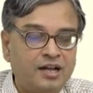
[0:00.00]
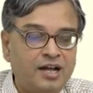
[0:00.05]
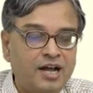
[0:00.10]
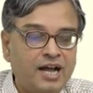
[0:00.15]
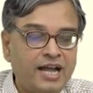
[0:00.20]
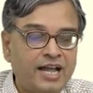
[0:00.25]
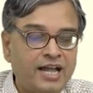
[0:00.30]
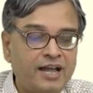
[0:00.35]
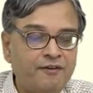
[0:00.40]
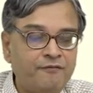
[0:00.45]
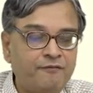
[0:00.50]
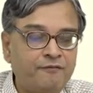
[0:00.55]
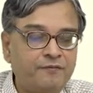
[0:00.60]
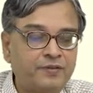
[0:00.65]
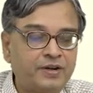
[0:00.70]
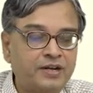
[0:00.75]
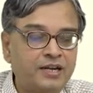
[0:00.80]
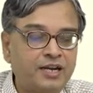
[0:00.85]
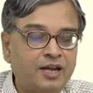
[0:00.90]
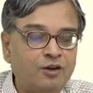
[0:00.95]
I have
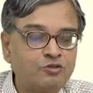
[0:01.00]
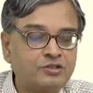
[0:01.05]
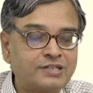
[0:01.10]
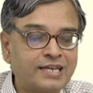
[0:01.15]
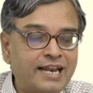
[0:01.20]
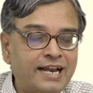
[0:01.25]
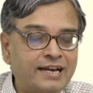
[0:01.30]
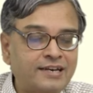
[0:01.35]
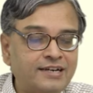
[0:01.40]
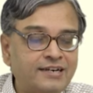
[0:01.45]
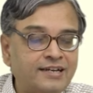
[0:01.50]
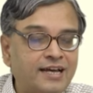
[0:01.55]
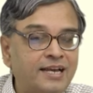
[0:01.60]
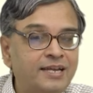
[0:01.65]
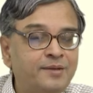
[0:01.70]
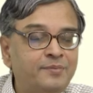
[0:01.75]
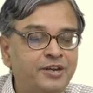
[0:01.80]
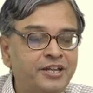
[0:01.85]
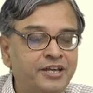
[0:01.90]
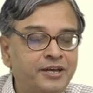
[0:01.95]
uh, now selected
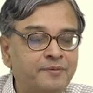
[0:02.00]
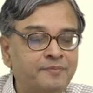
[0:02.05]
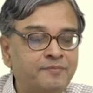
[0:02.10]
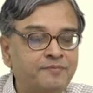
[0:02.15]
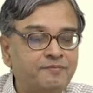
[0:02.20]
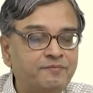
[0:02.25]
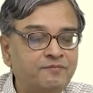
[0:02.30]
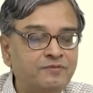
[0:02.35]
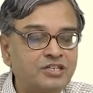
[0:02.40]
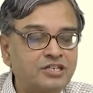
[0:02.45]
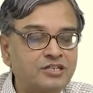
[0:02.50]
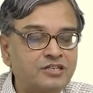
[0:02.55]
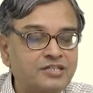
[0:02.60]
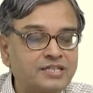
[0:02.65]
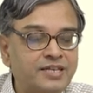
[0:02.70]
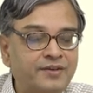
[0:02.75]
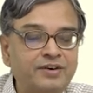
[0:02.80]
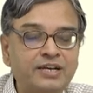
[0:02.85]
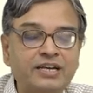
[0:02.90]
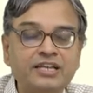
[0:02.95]
aluminum, which is
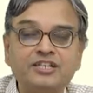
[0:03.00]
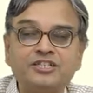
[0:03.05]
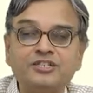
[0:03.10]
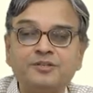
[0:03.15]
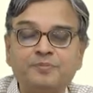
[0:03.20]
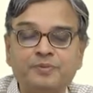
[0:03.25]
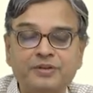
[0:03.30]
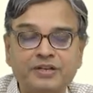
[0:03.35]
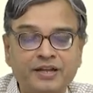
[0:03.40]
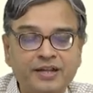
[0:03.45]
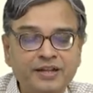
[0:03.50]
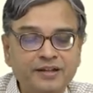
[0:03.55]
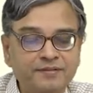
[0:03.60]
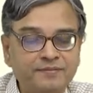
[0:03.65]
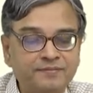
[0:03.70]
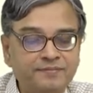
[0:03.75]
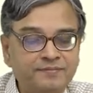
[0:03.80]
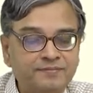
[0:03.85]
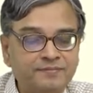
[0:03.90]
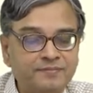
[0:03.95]
seventy G P
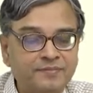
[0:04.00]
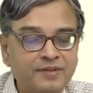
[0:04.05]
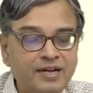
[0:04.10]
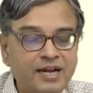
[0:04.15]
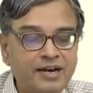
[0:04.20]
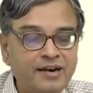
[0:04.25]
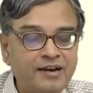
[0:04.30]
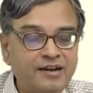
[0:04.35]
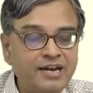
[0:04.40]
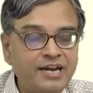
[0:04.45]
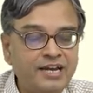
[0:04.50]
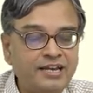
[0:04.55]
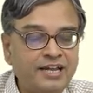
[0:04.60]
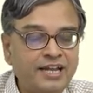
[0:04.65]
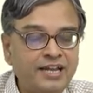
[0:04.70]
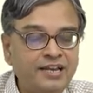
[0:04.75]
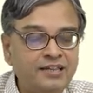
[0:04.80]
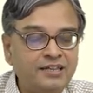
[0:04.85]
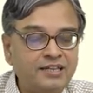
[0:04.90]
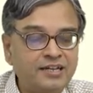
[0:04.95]
A, and
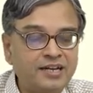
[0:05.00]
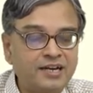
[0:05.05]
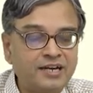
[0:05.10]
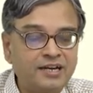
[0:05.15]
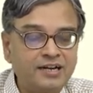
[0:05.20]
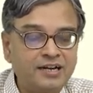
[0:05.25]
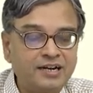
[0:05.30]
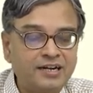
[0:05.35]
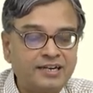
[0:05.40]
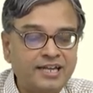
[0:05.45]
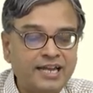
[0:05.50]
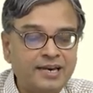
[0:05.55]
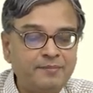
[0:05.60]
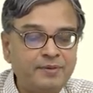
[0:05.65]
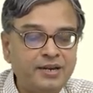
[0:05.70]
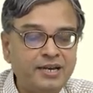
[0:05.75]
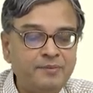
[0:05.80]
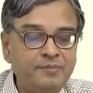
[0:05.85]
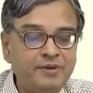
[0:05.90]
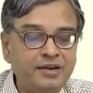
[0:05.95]
retained the ten
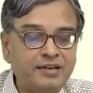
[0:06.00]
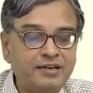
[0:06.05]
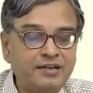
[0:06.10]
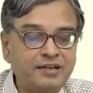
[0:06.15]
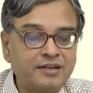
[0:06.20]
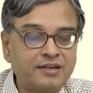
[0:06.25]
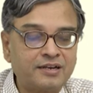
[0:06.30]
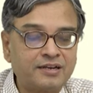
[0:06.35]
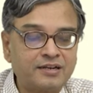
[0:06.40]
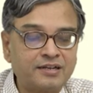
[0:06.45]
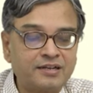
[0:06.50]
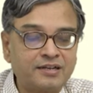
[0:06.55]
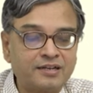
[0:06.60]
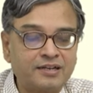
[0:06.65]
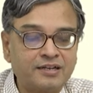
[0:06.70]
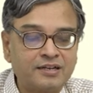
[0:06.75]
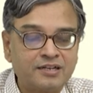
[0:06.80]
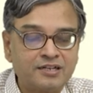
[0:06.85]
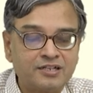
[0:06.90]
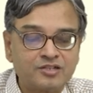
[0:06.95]
millimeter the
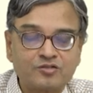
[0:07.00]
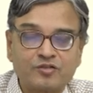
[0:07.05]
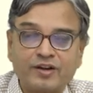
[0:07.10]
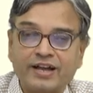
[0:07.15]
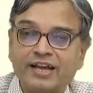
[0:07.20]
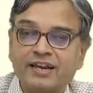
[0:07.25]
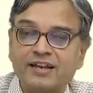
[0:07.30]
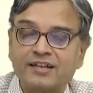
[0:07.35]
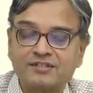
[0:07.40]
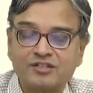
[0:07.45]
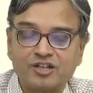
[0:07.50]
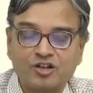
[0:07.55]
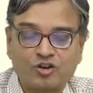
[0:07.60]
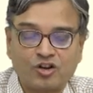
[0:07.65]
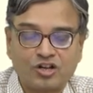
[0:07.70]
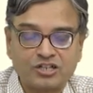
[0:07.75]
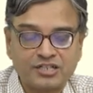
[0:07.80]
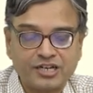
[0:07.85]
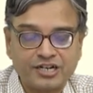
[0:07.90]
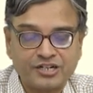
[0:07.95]
square as the
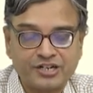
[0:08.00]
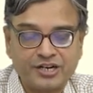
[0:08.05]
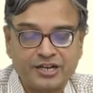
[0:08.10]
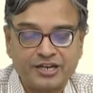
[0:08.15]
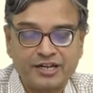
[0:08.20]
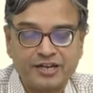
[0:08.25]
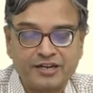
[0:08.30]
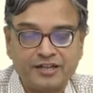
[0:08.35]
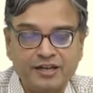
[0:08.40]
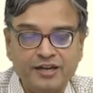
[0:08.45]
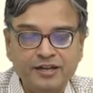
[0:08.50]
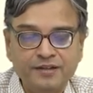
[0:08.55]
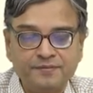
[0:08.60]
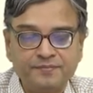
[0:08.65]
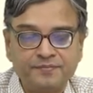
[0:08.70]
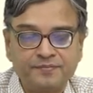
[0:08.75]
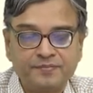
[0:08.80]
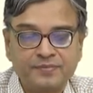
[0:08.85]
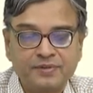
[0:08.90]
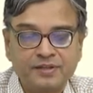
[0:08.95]
cross sectional area,
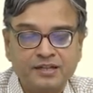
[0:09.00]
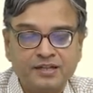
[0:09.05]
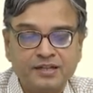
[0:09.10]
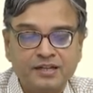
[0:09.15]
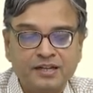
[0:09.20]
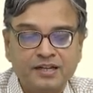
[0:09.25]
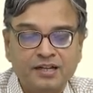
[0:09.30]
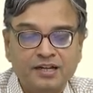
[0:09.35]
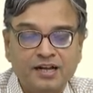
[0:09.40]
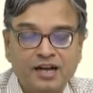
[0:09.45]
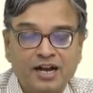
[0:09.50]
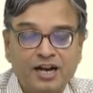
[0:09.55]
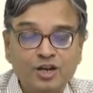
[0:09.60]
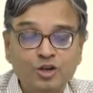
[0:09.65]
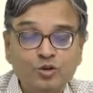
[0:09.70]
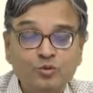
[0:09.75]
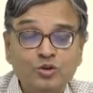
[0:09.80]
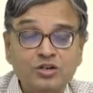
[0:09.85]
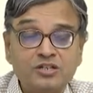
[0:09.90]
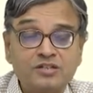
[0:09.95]
and
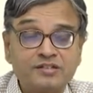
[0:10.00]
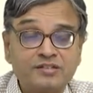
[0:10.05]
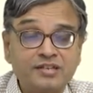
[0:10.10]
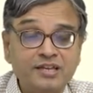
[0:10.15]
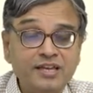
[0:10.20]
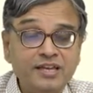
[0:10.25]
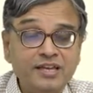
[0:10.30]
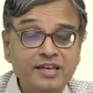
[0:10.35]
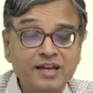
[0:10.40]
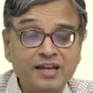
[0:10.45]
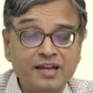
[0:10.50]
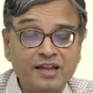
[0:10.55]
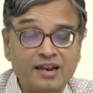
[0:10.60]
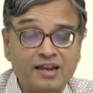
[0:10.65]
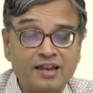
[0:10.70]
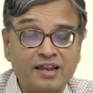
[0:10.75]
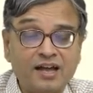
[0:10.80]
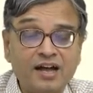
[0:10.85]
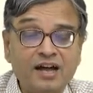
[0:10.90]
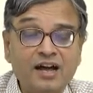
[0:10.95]
you would see a
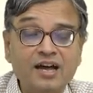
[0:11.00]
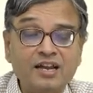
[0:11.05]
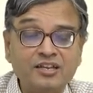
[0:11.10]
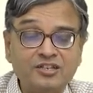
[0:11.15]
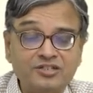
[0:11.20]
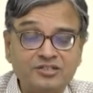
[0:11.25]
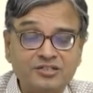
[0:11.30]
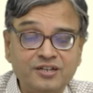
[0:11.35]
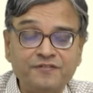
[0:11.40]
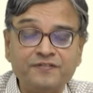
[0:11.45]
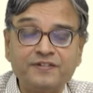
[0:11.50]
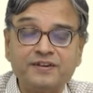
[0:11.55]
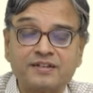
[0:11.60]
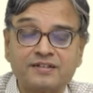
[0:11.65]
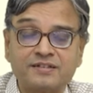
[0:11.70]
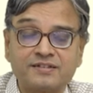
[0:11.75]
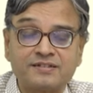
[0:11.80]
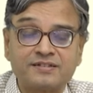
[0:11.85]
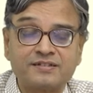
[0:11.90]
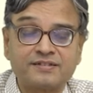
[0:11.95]
large
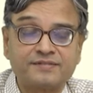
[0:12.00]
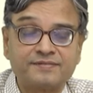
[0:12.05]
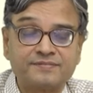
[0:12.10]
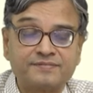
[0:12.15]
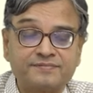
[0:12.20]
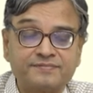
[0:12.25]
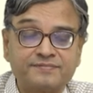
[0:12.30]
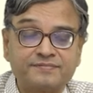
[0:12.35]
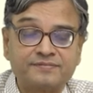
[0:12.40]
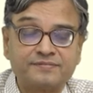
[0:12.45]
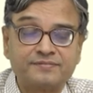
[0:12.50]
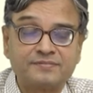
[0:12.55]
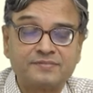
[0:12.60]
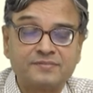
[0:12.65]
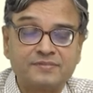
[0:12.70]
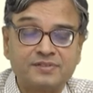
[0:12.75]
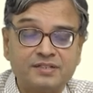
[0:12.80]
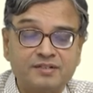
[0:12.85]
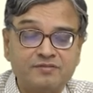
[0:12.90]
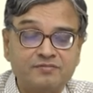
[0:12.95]
difference,
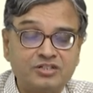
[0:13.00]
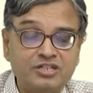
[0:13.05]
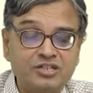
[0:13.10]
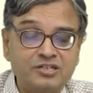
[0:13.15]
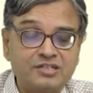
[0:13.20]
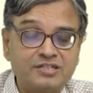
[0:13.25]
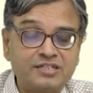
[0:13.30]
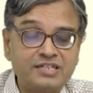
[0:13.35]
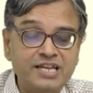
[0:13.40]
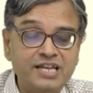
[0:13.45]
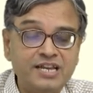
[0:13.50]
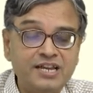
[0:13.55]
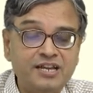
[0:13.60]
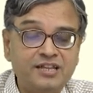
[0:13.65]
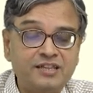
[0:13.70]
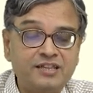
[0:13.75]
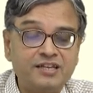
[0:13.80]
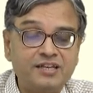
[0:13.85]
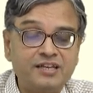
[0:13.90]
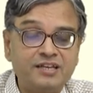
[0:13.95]
which is seen
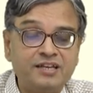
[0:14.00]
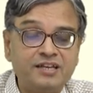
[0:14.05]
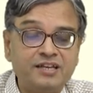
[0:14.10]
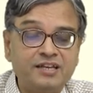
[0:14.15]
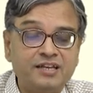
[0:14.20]
in the